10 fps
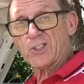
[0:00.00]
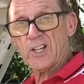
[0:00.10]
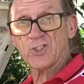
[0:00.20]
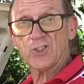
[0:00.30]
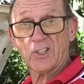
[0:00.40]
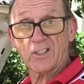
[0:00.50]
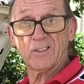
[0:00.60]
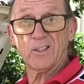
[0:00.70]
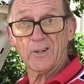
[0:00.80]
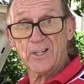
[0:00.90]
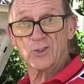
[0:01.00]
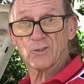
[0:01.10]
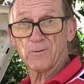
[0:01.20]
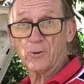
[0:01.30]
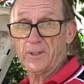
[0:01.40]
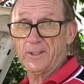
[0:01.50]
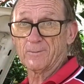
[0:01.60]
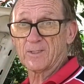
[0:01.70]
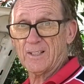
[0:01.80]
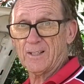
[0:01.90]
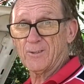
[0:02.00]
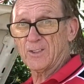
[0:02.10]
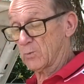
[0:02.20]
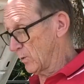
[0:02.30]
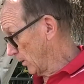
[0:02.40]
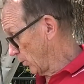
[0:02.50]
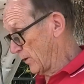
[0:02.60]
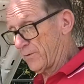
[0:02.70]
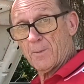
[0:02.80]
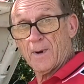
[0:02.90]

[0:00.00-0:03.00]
test your engine for you, so it's well worth the